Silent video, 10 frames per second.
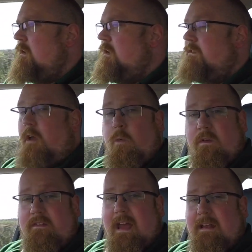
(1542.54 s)
So
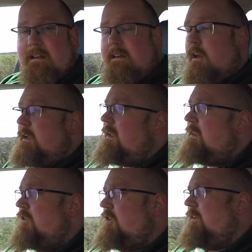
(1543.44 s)
what's the handling like
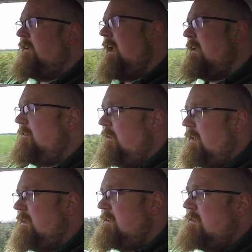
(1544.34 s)
in the
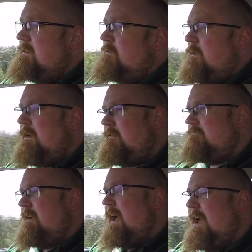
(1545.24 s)
GV80? Well,
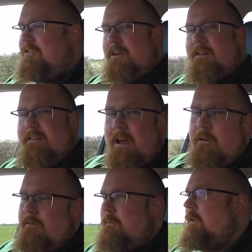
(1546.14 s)
as you can
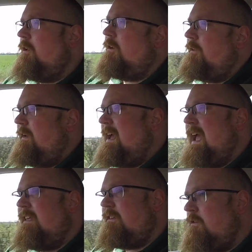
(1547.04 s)
tell from the look of it, it's